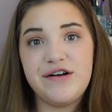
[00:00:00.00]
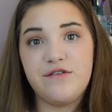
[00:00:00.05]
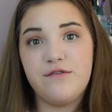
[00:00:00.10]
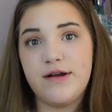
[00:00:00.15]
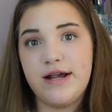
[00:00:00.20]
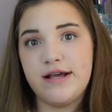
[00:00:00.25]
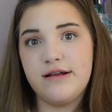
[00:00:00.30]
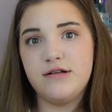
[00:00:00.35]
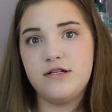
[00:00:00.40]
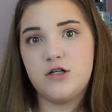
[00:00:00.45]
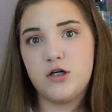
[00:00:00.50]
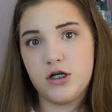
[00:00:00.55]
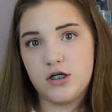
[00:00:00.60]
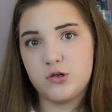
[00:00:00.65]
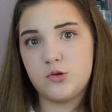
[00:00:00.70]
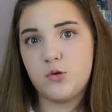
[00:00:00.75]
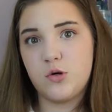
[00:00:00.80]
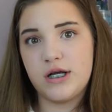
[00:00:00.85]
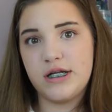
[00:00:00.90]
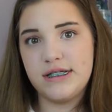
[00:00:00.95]
a great
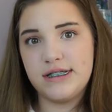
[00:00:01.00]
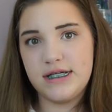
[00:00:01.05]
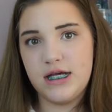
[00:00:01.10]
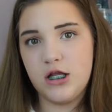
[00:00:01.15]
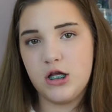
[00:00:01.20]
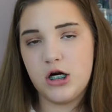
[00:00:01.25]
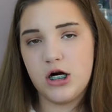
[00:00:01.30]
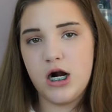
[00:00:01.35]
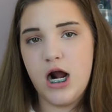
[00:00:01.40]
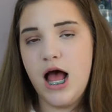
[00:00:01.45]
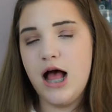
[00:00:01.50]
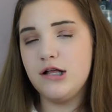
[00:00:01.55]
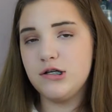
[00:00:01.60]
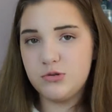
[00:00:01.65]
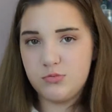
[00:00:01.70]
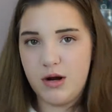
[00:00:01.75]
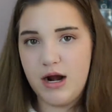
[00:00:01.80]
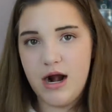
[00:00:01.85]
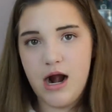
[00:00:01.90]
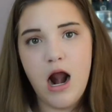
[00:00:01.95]
drugstore concealer
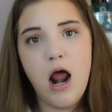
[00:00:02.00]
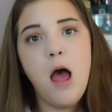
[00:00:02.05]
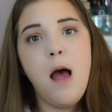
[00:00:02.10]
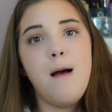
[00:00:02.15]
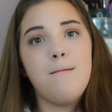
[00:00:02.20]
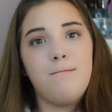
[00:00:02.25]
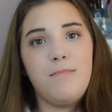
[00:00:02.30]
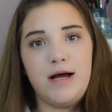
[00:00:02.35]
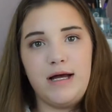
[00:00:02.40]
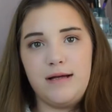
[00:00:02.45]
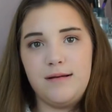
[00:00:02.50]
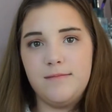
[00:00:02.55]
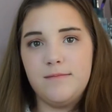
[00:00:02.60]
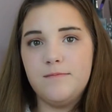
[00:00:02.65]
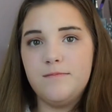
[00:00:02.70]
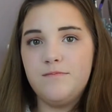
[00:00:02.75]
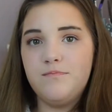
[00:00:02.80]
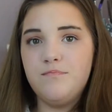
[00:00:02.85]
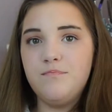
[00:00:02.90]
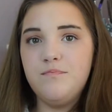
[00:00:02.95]
elsewhere, but
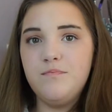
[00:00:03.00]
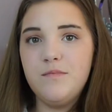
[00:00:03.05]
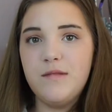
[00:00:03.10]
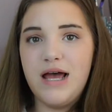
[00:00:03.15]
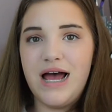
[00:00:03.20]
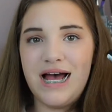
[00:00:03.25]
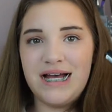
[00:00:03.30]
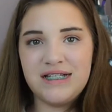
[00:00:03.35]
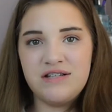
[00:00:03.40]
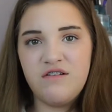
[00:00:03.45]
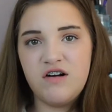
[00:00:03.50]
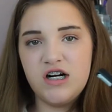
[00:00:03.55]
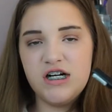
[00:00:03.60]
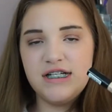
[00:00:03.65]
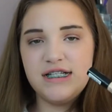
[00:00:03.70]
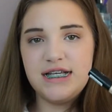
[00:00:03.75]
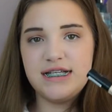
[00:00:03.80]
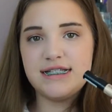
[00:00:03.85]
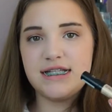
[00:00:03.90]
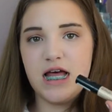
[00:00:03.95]
as far
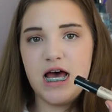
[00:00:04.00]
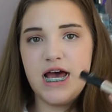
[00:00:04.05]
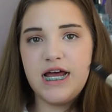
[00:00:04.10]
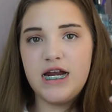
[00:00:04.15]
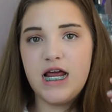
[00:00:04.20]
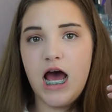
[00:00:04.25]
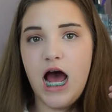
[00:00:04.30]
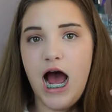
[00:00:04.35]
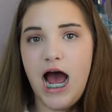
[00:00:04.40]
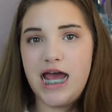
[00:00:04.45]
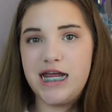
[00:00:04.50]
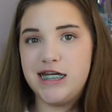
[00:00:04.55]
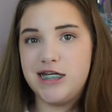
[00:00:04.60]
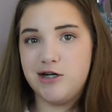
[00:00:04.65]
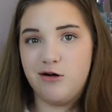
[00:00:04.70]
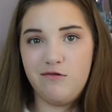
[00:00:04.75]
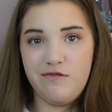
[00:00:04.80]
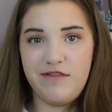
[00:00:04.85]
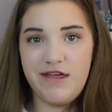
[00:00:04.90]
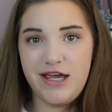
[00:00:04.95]
as this line, I
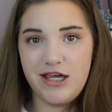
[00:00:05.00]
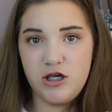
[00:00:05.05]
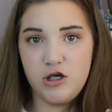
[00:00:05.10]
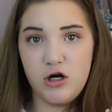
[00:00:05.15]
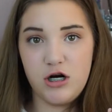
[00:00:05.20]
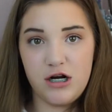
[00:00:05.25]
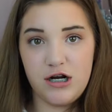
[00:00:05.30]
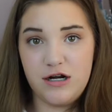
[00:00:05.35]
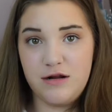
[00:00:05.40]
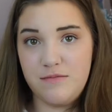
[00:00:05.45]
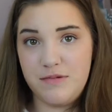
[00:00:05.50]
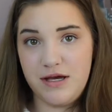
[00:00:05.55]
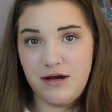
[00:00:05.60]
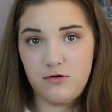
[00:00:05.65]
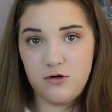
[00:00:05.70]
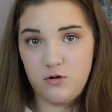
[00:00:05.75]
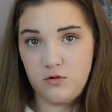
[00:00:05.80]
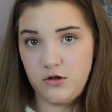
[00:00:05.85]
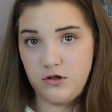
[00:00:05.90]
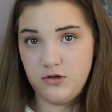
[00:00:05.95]
don't think you're going to be
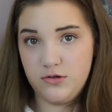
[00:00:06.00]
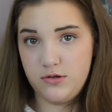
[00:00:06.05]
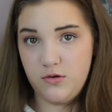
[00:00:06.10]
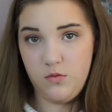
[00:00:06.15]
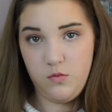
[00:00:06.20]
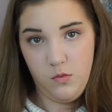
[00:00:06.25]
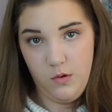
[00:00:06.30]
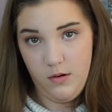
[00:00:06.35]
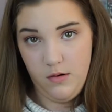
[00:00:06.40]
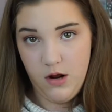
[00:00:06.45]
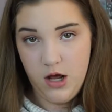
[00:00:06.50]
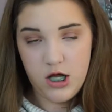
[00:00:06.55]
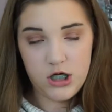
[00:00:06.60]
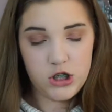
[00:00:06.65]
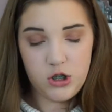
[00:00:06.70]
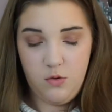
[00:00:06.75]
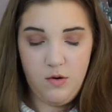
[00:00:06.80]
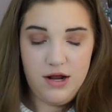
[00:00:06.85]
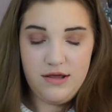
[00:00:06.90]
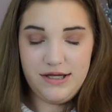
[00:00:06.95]
able
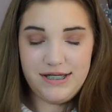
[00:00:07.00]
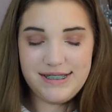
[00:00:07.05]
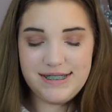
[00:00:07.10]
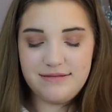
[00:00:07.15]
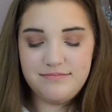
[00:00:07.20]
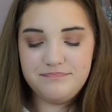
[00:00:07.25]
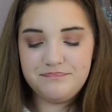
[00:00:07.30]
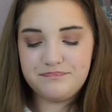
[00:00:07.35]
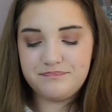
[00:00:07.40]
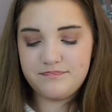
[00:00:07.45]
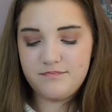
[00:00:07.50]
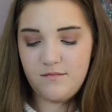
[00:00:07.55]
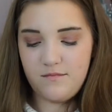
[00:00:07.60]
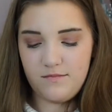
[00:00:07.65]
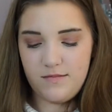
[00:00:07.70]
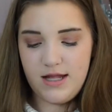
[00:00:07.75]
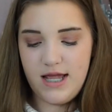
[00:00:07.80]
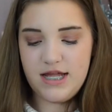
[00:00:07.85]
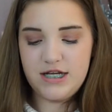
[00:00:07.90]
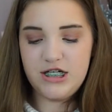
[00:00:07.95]
to wear this.
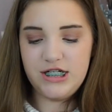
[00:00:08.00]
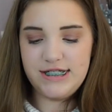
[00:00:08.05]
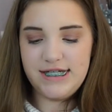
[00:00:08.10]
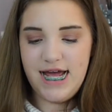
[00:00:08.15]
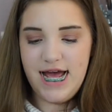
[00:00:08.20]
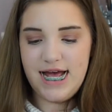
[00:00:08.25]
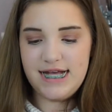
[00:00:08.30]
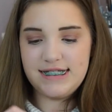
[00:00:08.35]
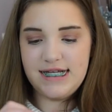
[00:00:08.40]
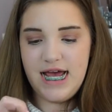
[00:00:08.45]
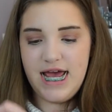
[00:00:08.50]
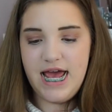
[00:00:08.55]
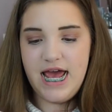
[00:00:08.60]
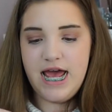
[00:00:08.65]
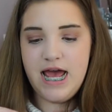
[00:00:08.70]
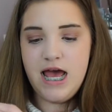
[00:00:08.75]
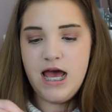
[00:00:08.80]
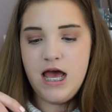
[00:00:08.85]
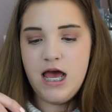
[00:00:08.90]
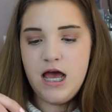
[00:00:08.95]
It just has
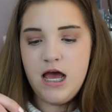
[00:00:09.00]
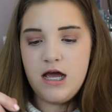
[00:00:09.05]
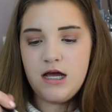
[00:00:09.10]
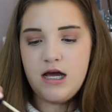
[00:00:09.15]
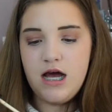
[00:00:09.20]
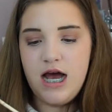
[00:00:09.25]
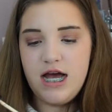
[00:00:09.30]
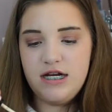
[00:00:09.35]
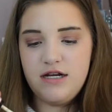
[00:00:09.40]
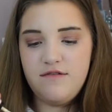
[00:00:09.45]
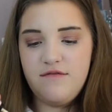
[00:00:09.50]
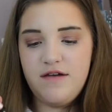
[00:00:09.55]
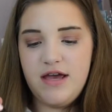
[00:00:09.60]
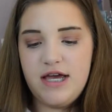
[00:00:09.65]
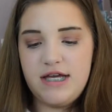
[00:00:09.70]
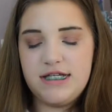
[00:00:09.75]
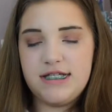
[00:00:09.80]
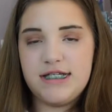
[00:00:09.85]
a kind of a